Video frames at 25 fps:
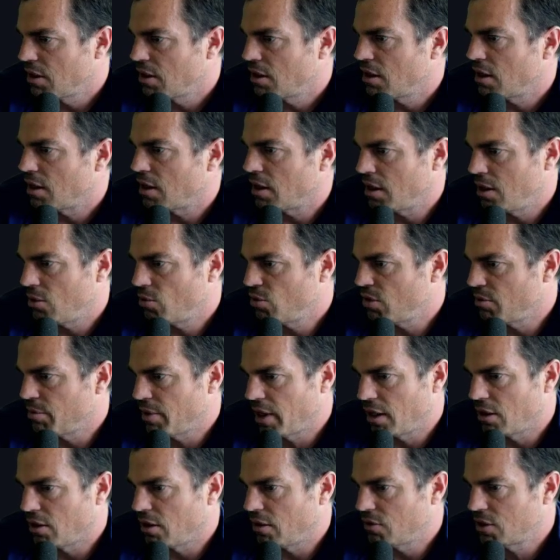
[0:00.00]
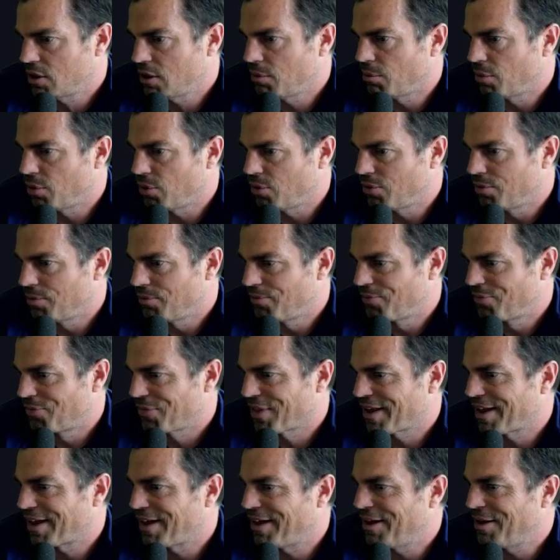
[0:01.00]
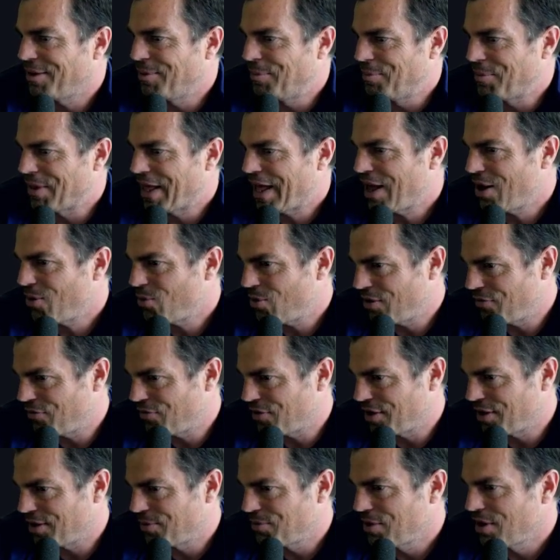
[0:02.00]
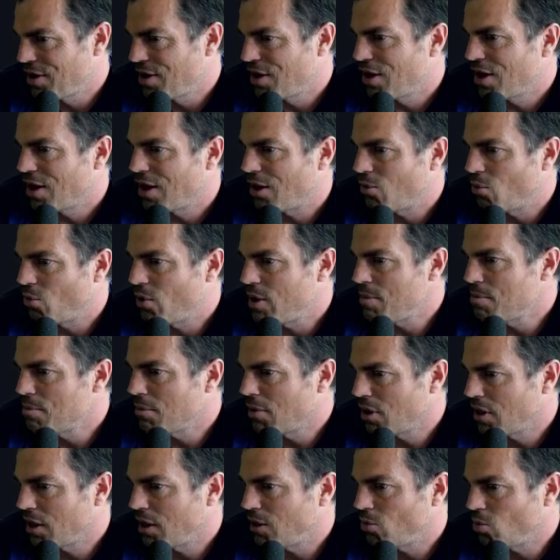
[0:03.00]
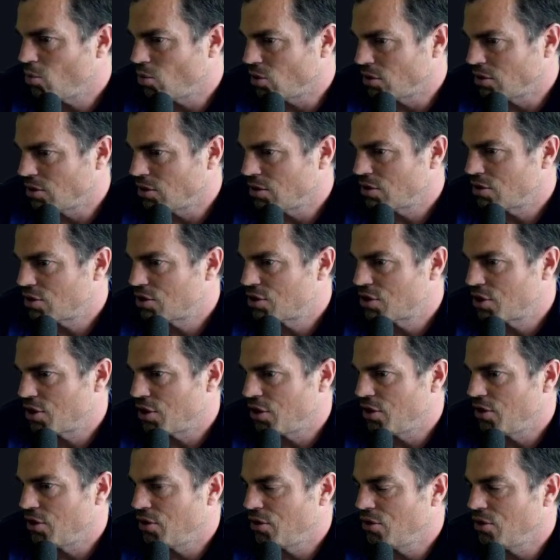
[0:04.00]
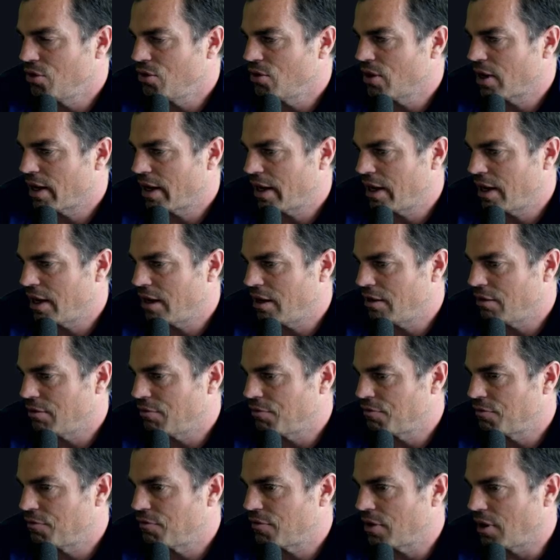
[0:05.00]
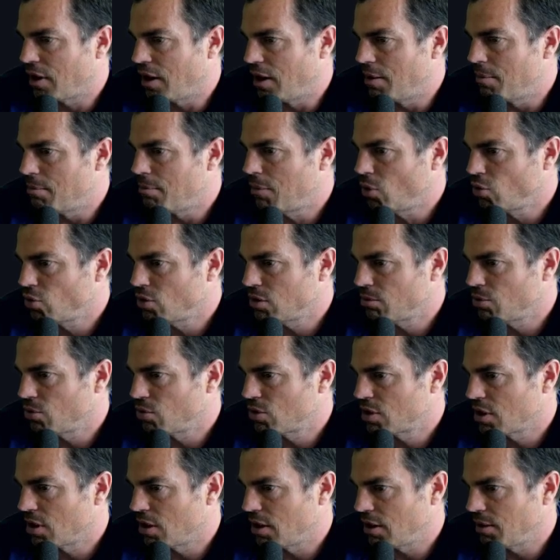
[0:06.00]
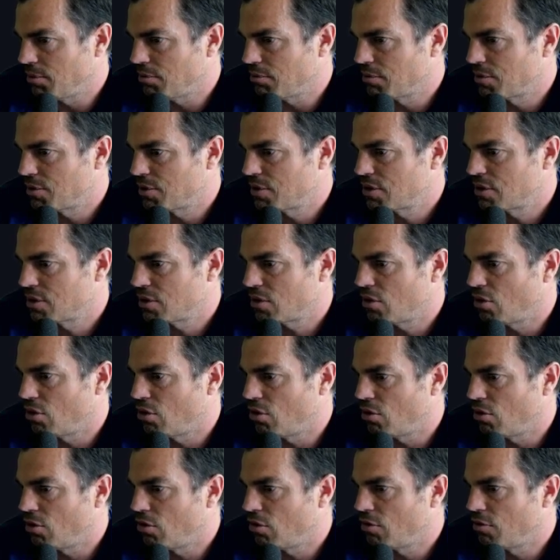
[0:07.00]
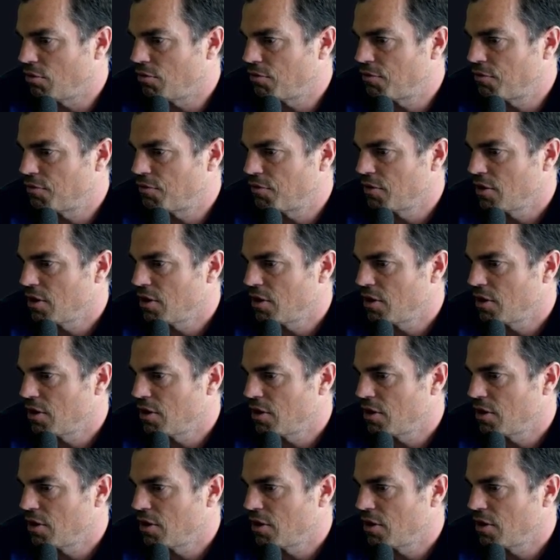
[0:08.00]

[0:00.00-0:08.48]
and it would have made life simple. However, we might want to have multiple types of